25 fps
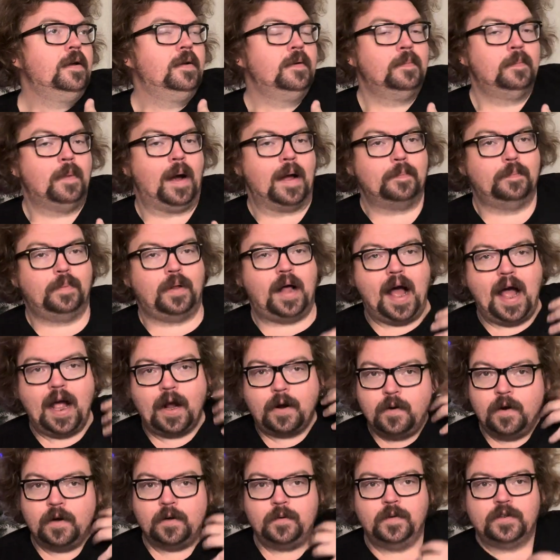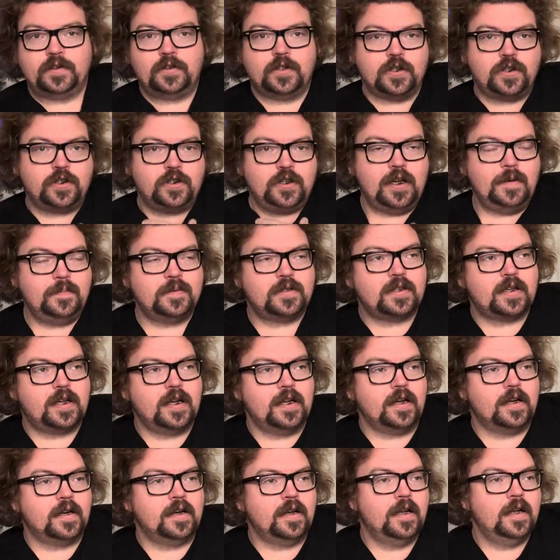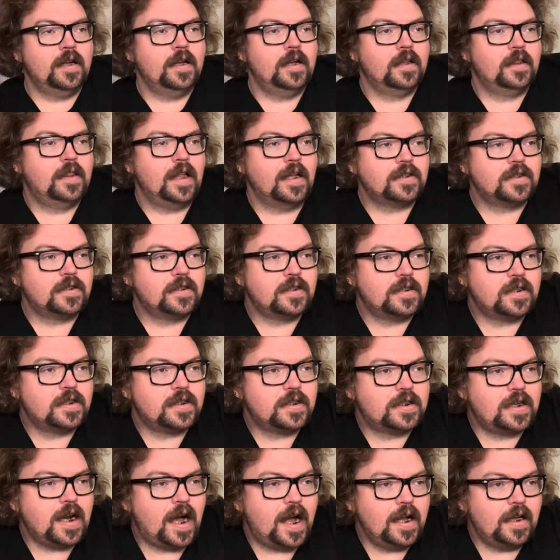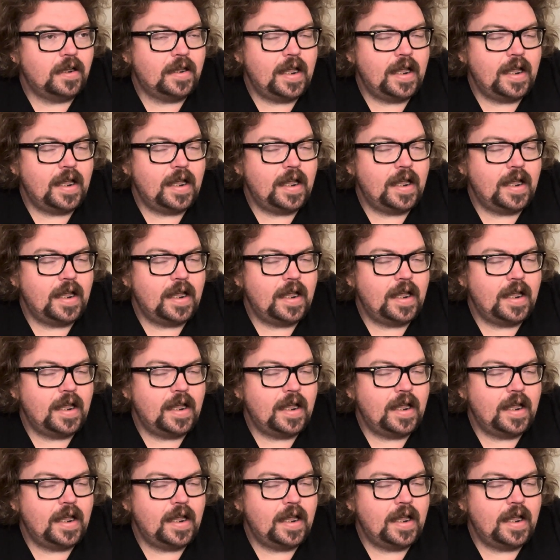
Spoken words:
black one with the sheepskin, that's style